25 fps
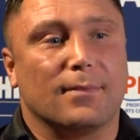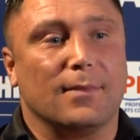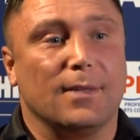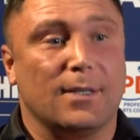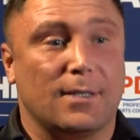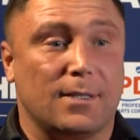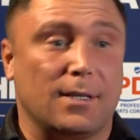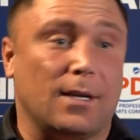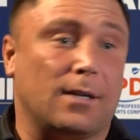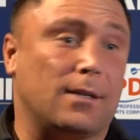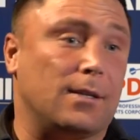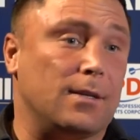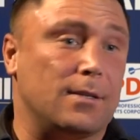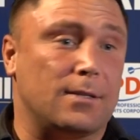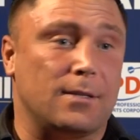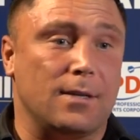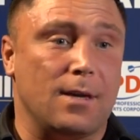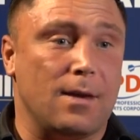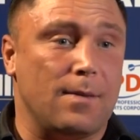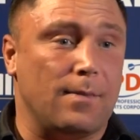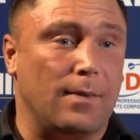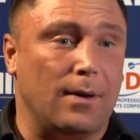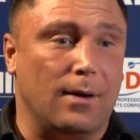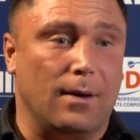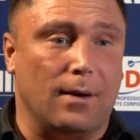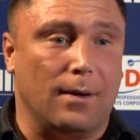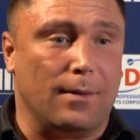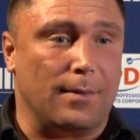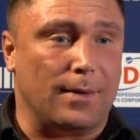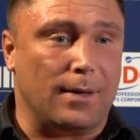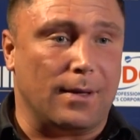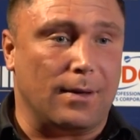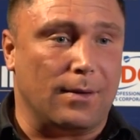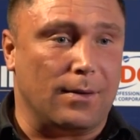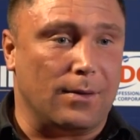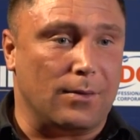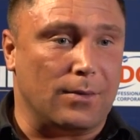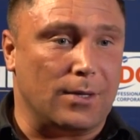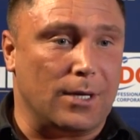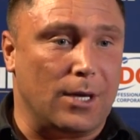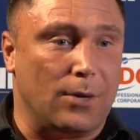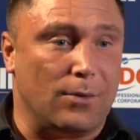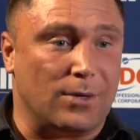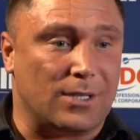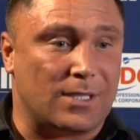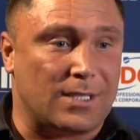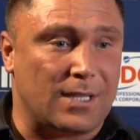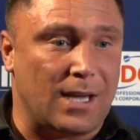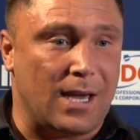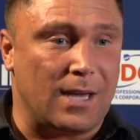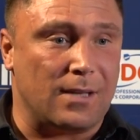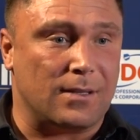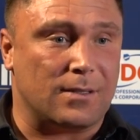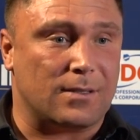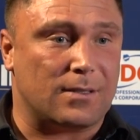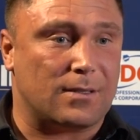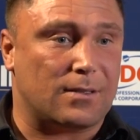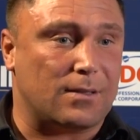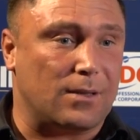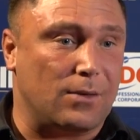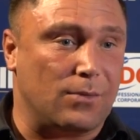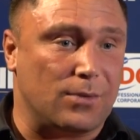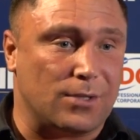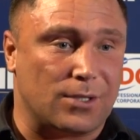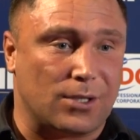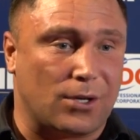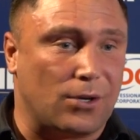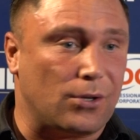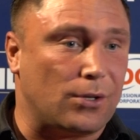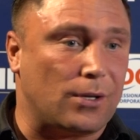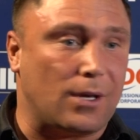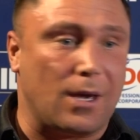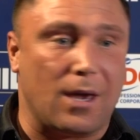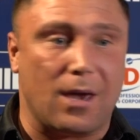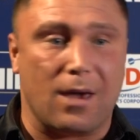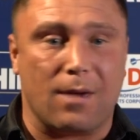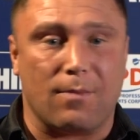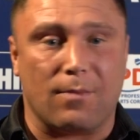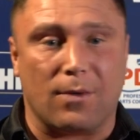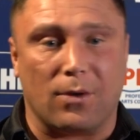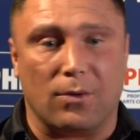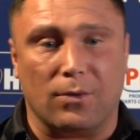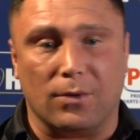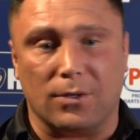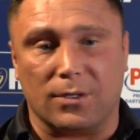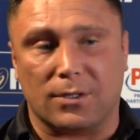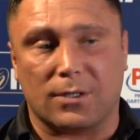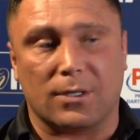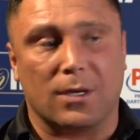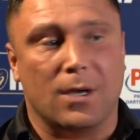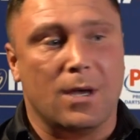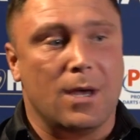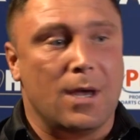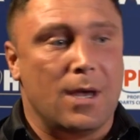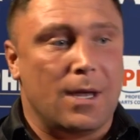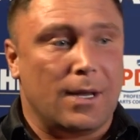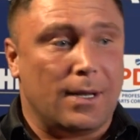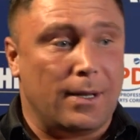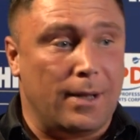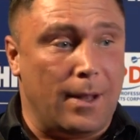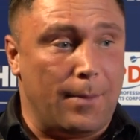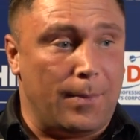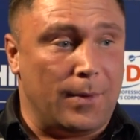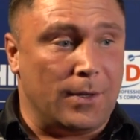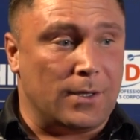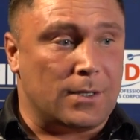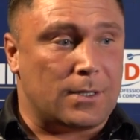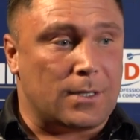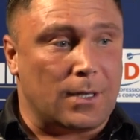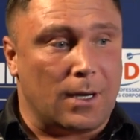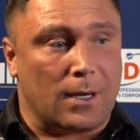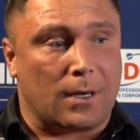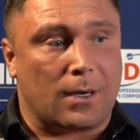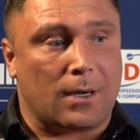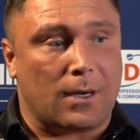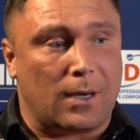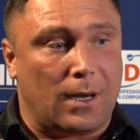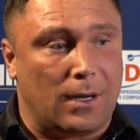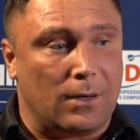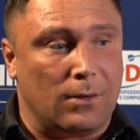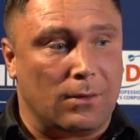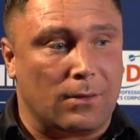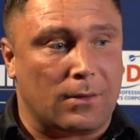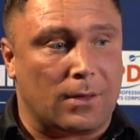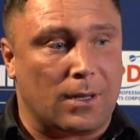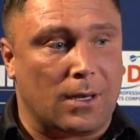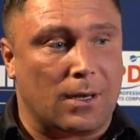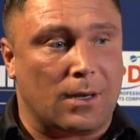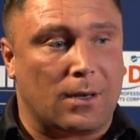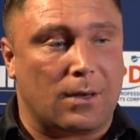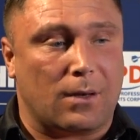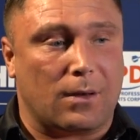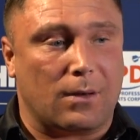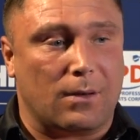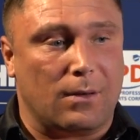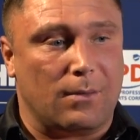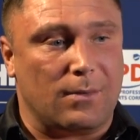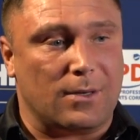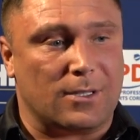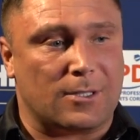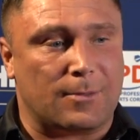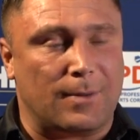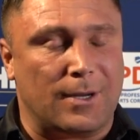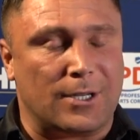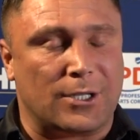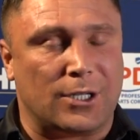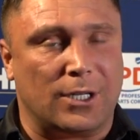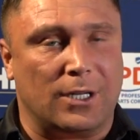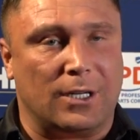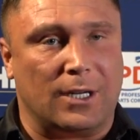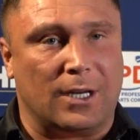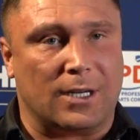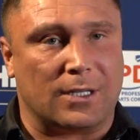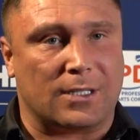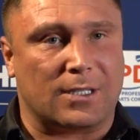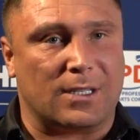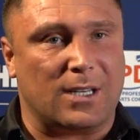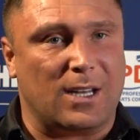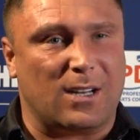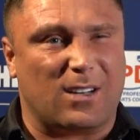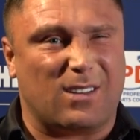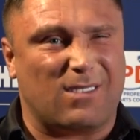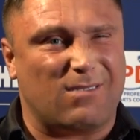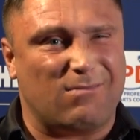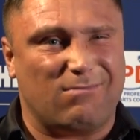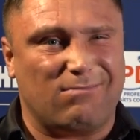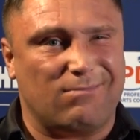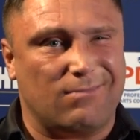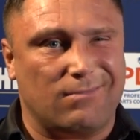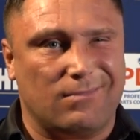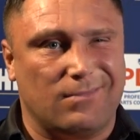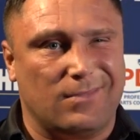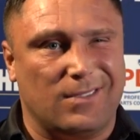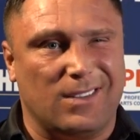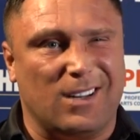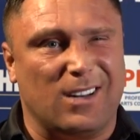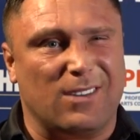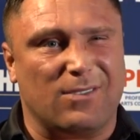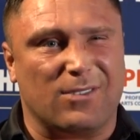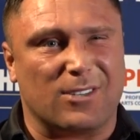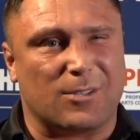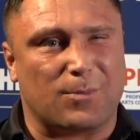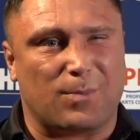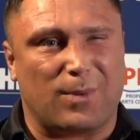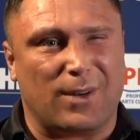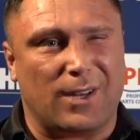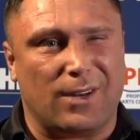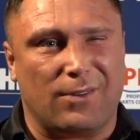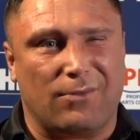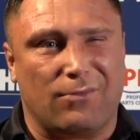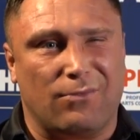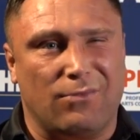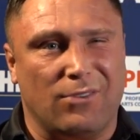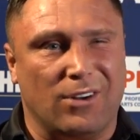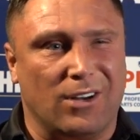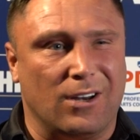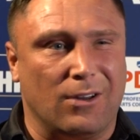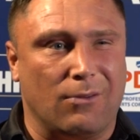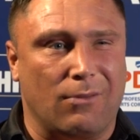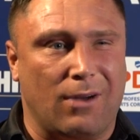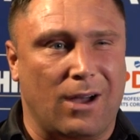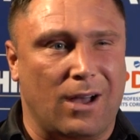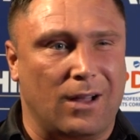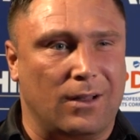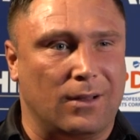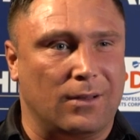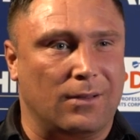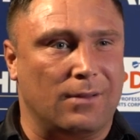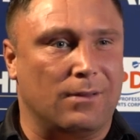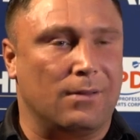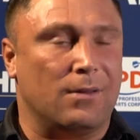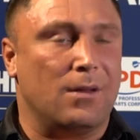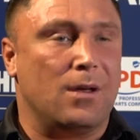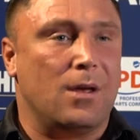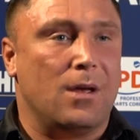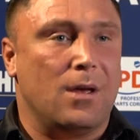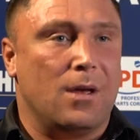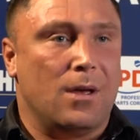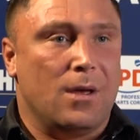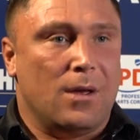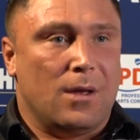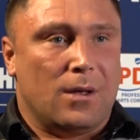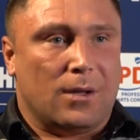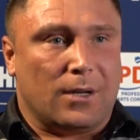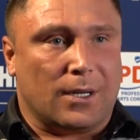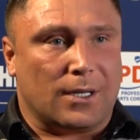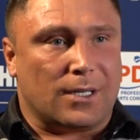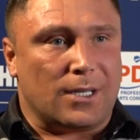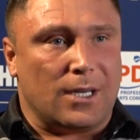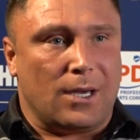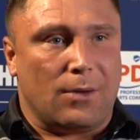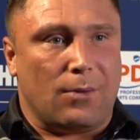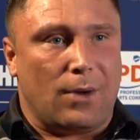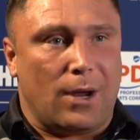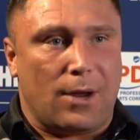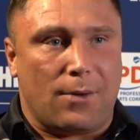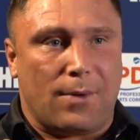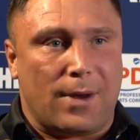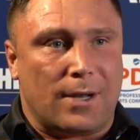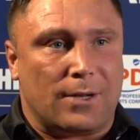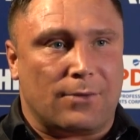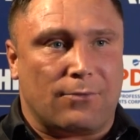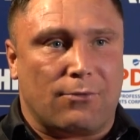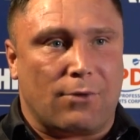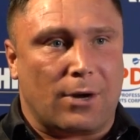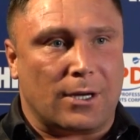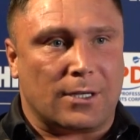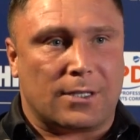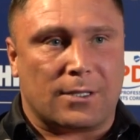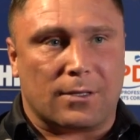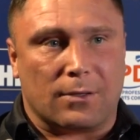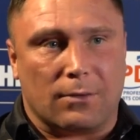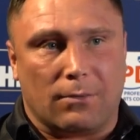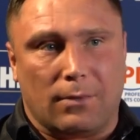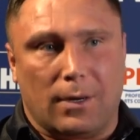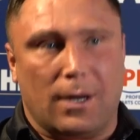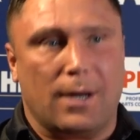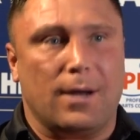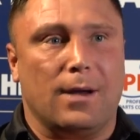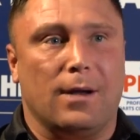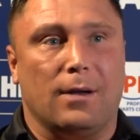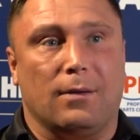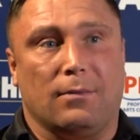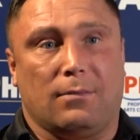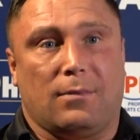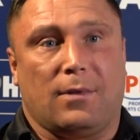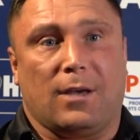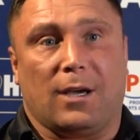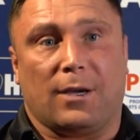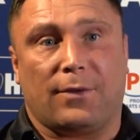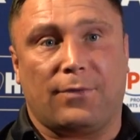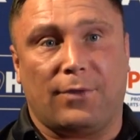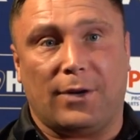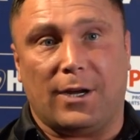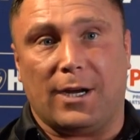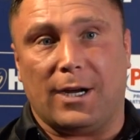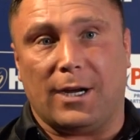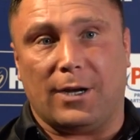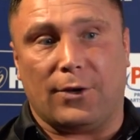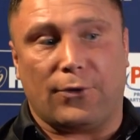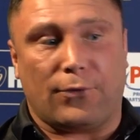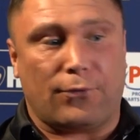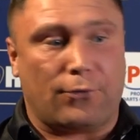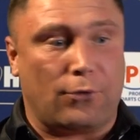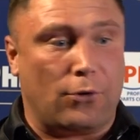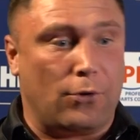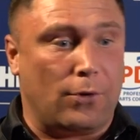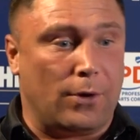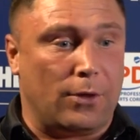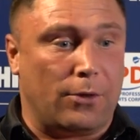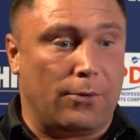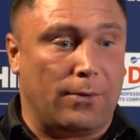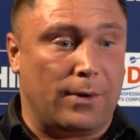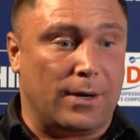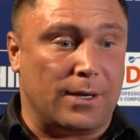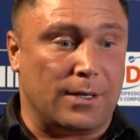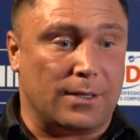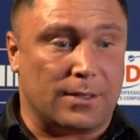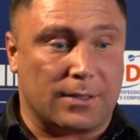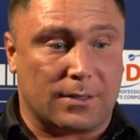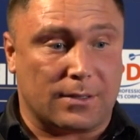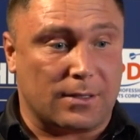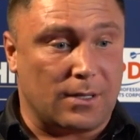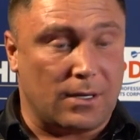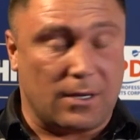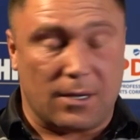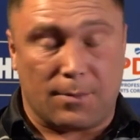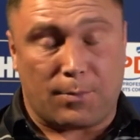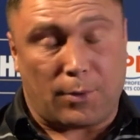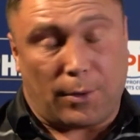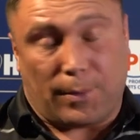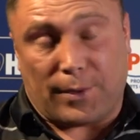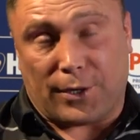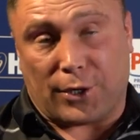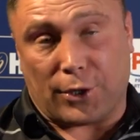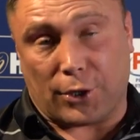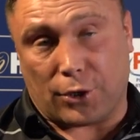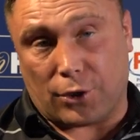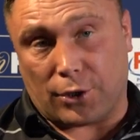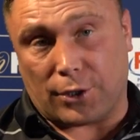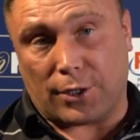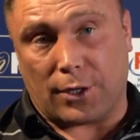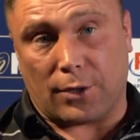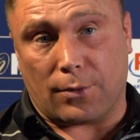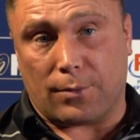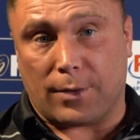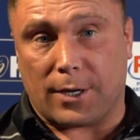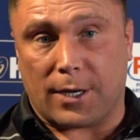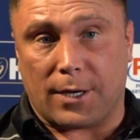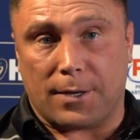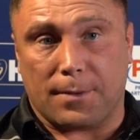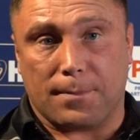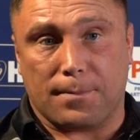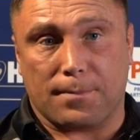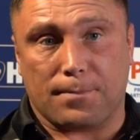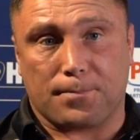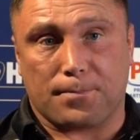Exactly the same. I mean, it was tense. It was a good game. It was nip and tuck. I don't think, especially the last set, none of us played really well. And anyway, it went right to the wire, and thankfully I had a throw, otherwise it probably could have gone the other way.